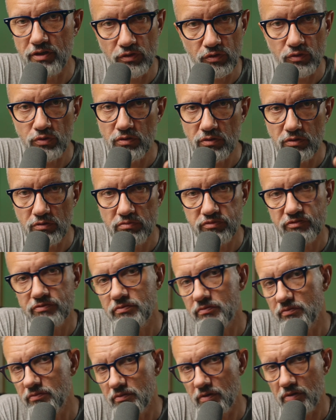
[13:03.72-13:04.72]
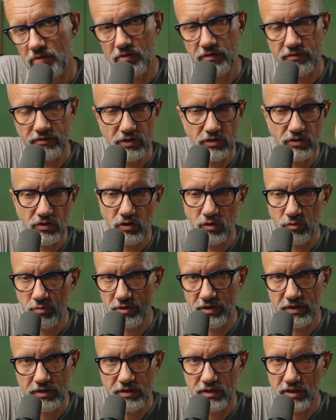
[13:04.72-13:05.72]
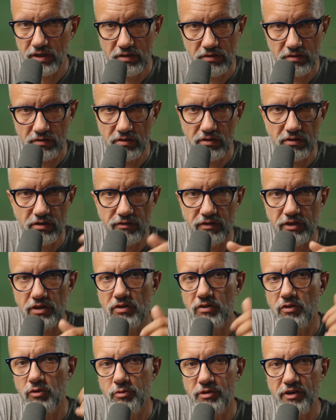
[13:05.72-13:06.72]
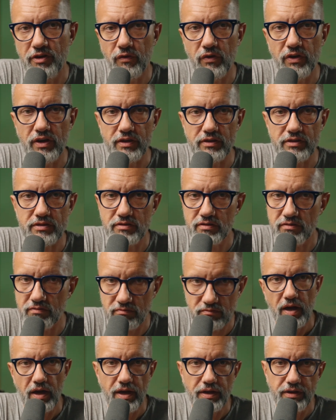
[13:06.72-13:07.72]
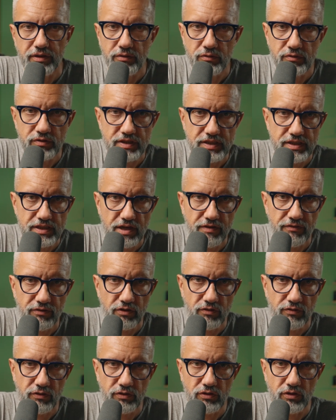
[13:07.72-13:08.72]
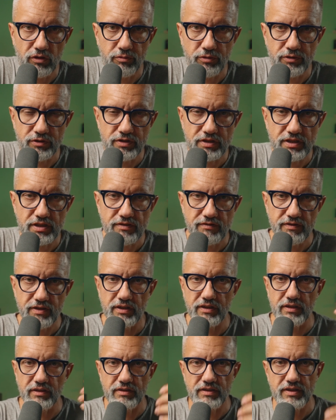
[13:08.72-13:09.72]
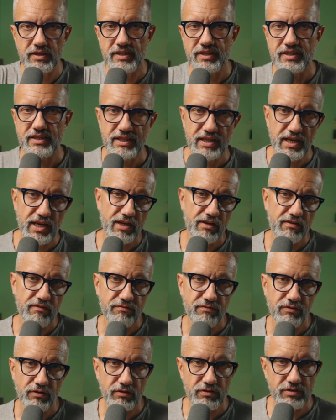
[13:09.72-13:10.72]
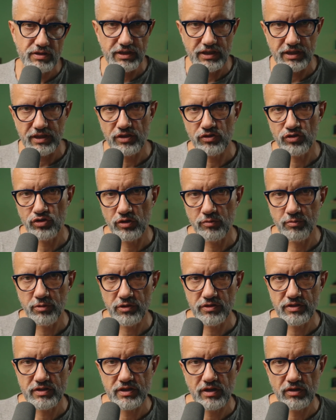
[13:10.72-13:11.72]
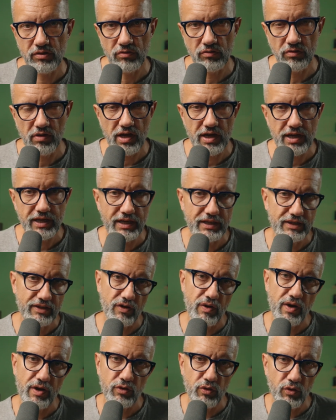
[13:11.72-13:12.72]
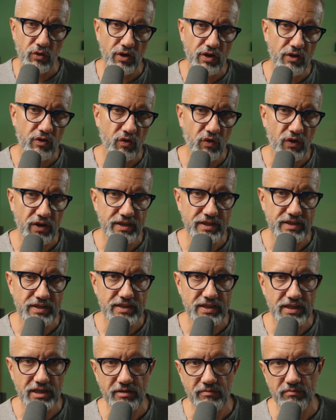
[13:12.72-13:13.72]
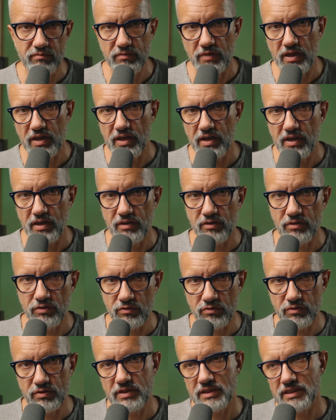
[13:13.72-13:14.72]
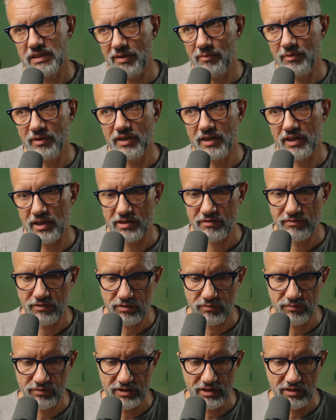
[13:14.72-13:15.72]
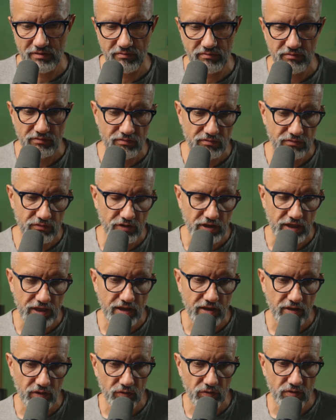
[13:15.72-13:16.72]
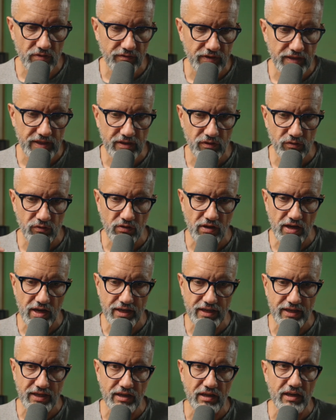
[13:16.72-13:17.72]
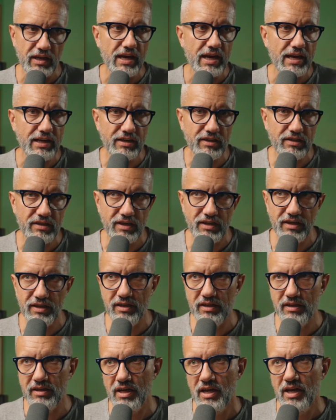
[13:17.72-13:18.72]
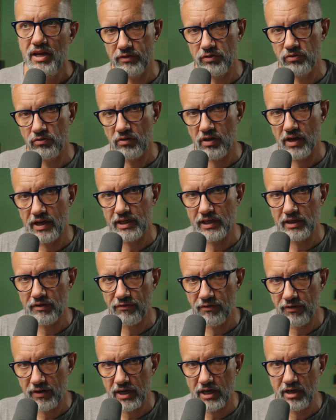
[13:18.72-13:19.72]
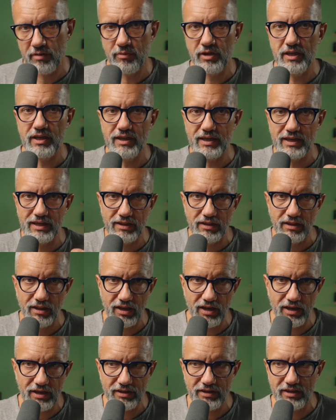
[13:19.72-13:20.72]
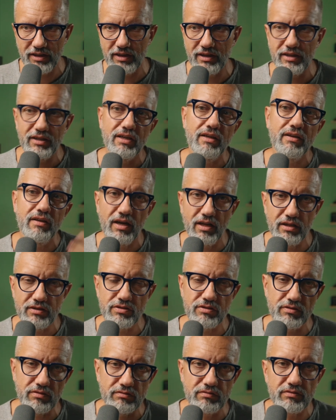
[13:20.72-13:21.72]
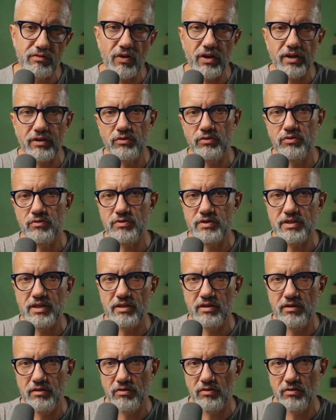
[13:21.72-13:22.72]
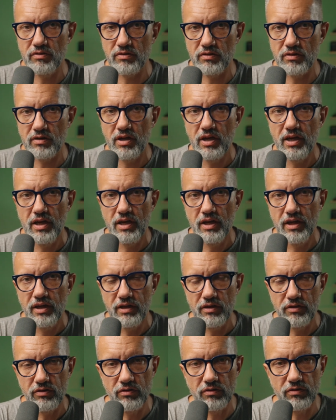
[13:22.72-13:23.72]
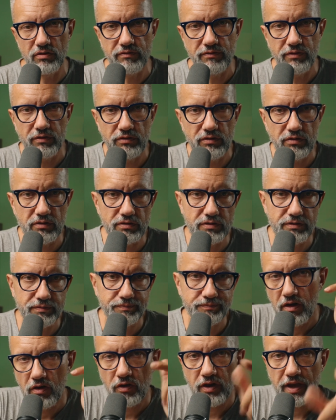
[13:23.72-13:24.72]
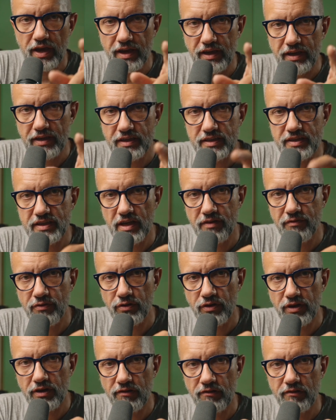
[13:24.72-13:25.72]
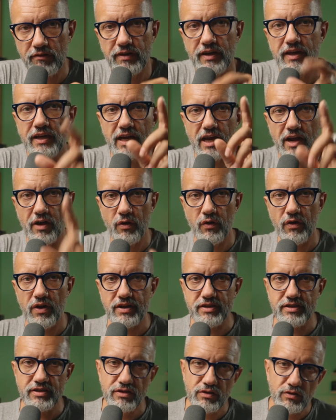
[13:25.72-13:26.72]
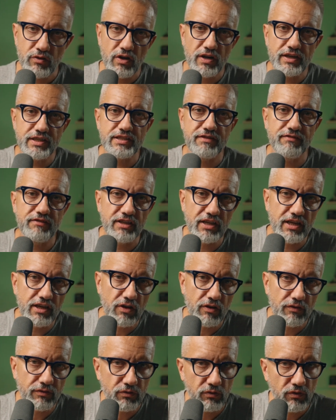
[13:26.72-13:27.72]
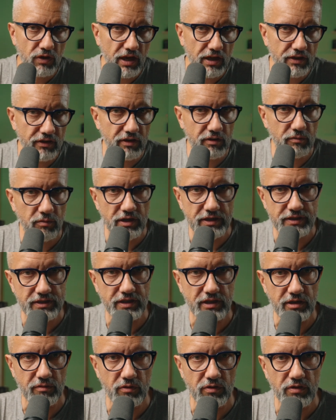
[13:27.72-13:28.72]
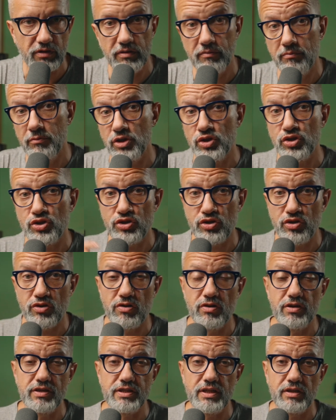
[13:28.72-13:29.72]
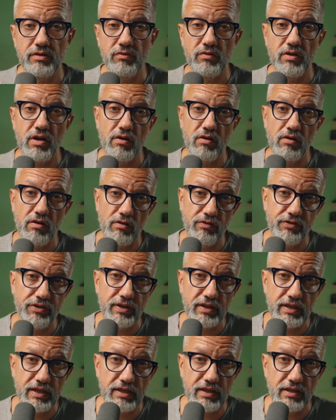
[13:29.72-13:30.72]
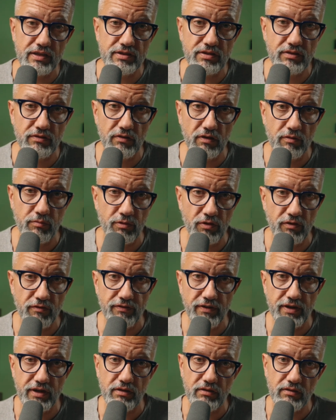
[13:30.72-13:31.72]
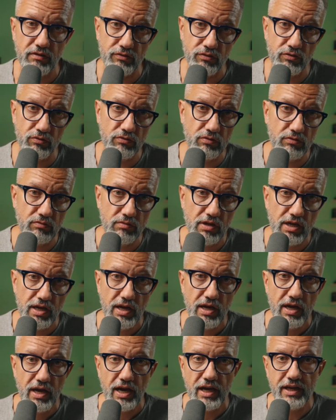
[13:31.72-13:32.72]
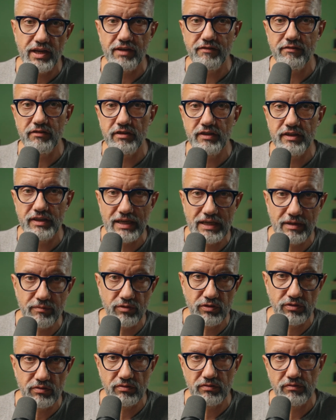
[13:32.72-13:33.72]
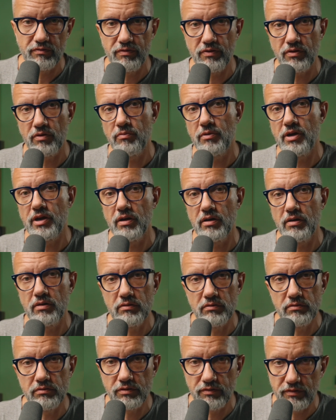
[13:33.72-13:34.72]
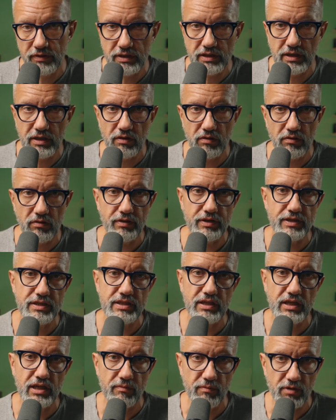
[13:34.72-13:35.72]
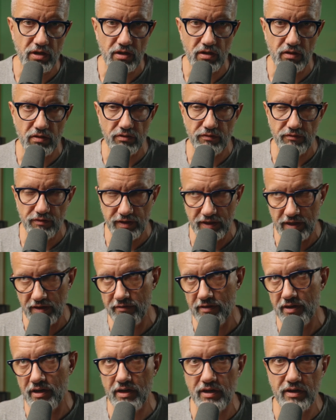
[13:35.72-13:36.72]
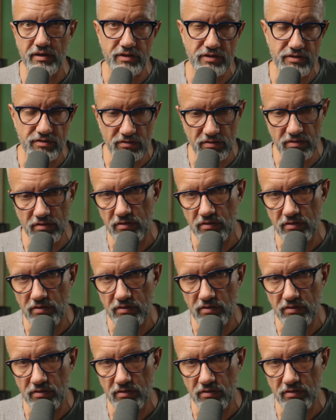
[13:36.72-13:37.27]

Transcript: YouTube, or when you open TikTok, or when you open Reels. And do the same for photo posts as well. Save or screenshot posts that you like, try to recreate them, and use some ideas from them. Take a look what you like in editing, what you like in framing, in lighting. Also, try to use that in your photos. Okay, it is time for giveaway. Congrats, you are the winner of $200 keyboard. Be sure that you have contact details in your profile on YouTube, and I will DM you from my own Twitter or Instagram account, whatever is your